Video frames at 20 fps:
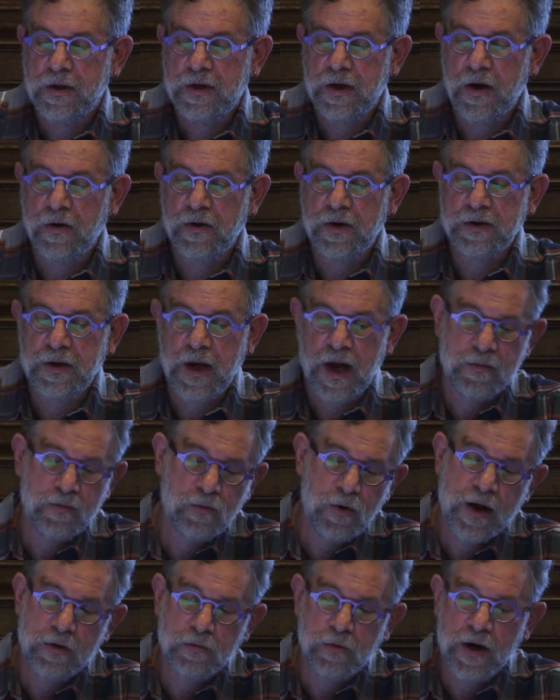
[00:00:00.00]
Now I'm
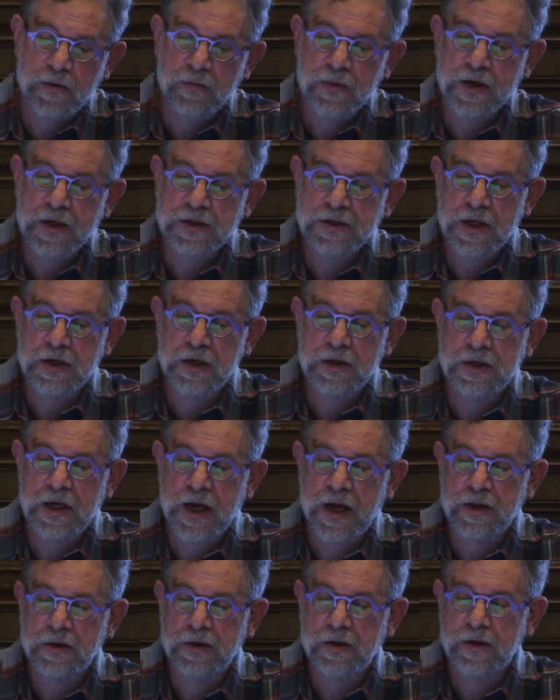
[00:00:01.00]
red, right, because I need to
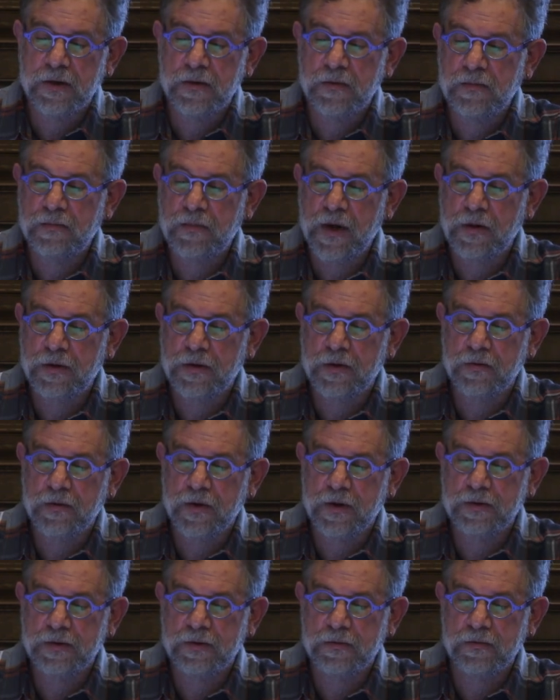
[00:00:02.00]
add the method,
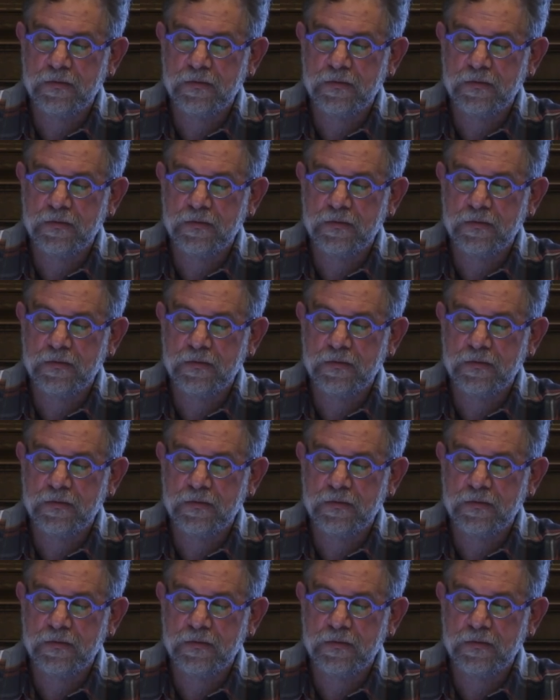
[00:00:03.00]
right?